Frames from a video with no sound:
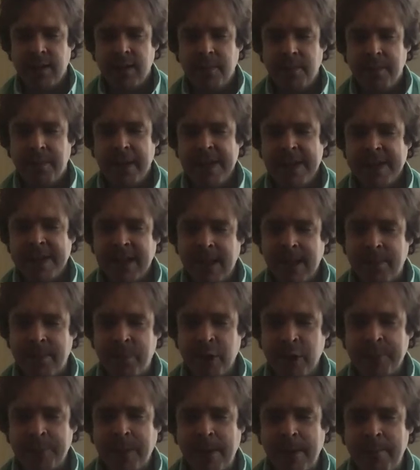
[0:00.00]
Based on a
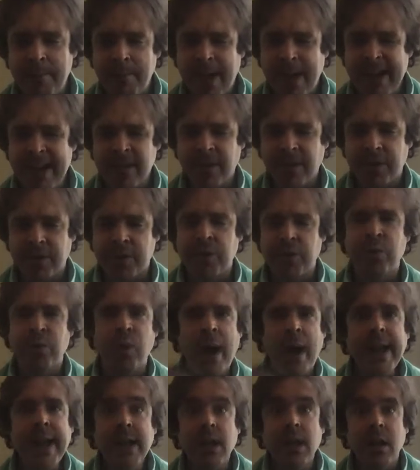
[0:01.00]
book by Michael
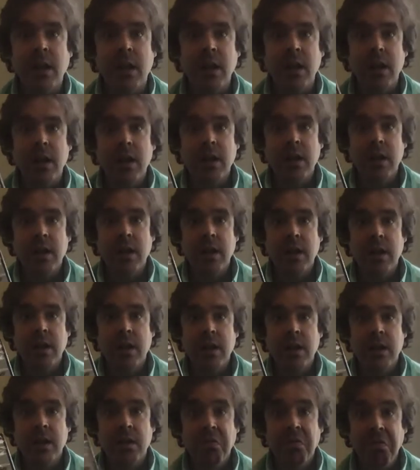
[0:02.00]
Crichton.
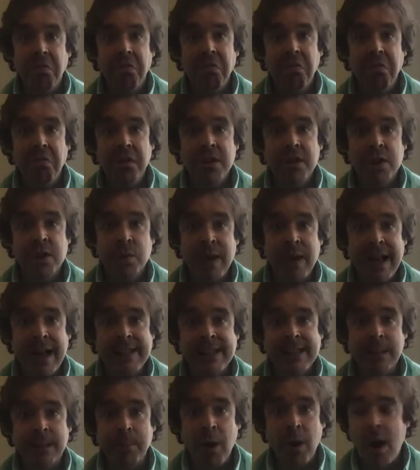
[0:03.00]

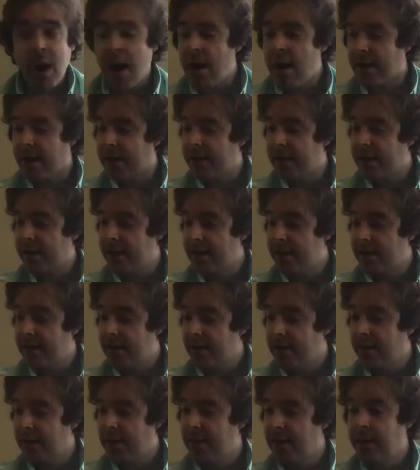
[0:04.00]
Jurassic Park.
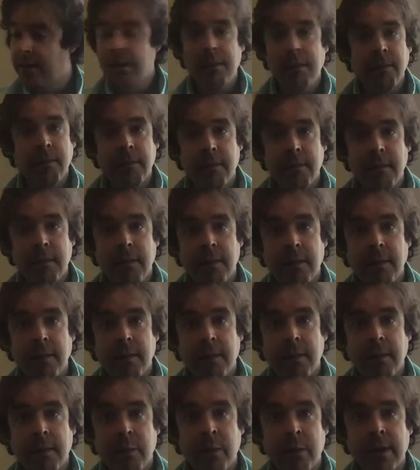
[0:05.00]

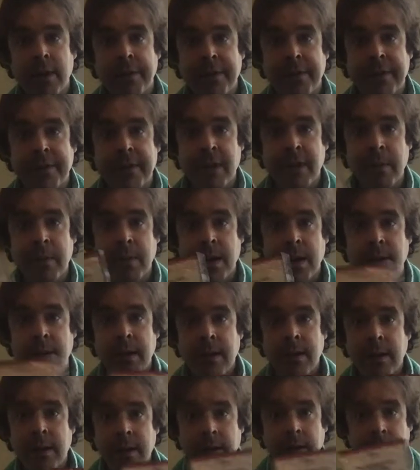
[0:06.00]
Wonder if there's going to be any
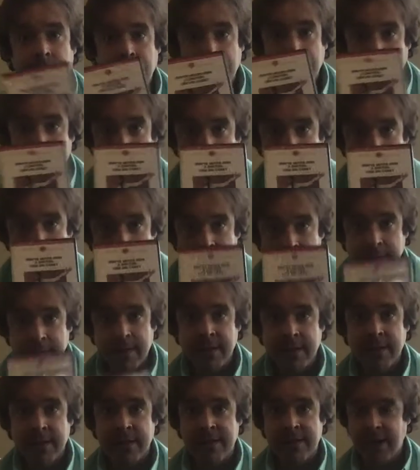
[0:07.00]

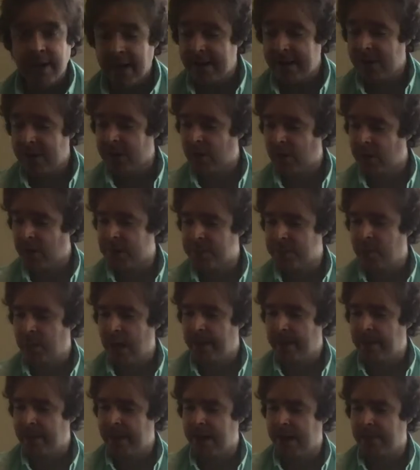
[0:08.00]
dinosaurs
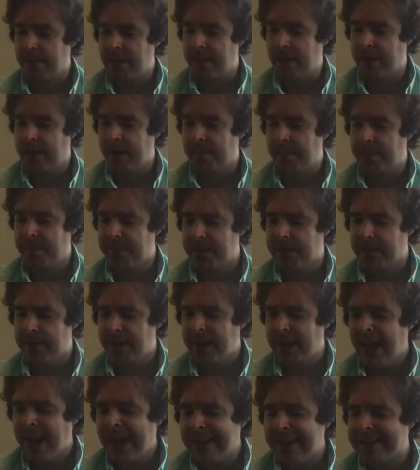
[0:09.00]
popping up here.
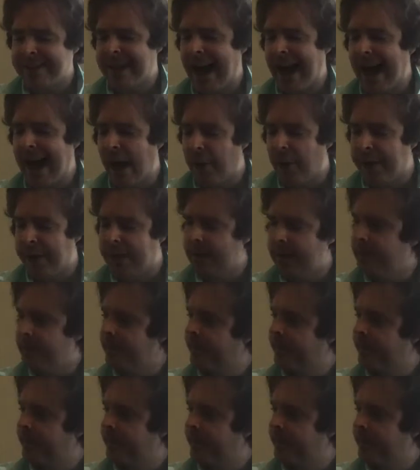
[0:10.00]
I doubt it.